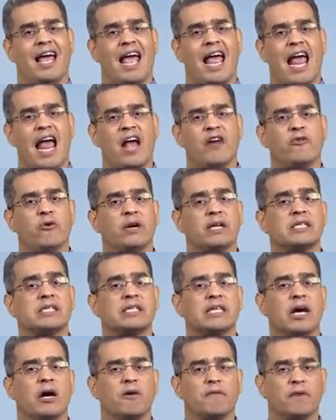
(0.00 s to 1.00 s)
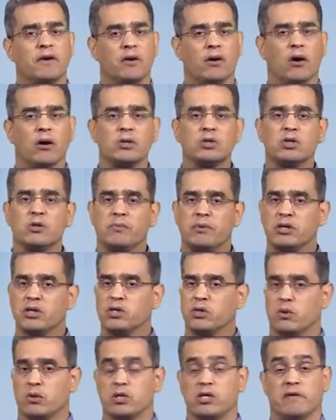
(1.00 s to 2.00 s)
Android itself can also be a
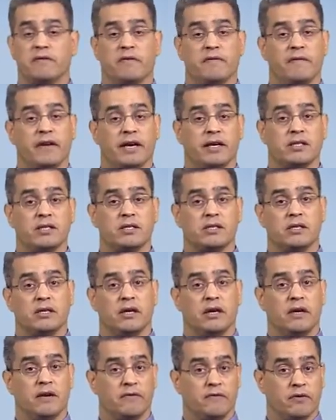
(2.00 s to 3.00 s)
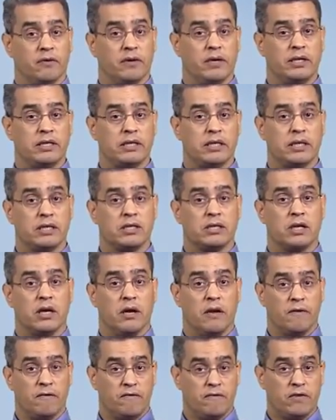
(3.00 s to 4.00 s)
source of events. For instance,
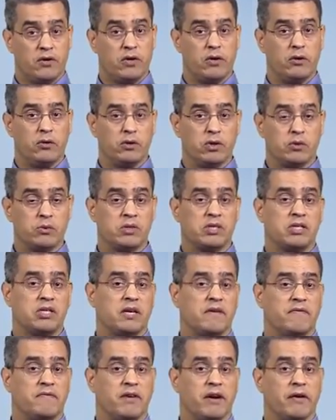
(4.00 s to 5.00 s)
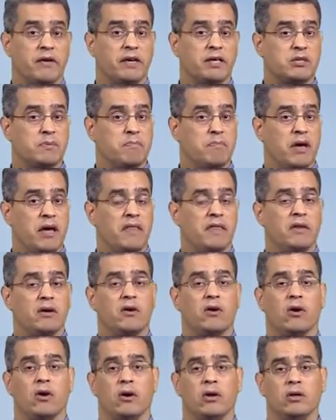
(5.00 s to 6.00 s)
views receive various method
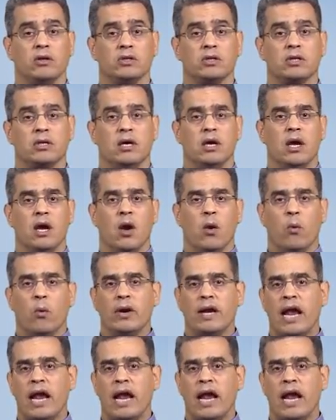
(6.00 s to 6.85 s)
calls when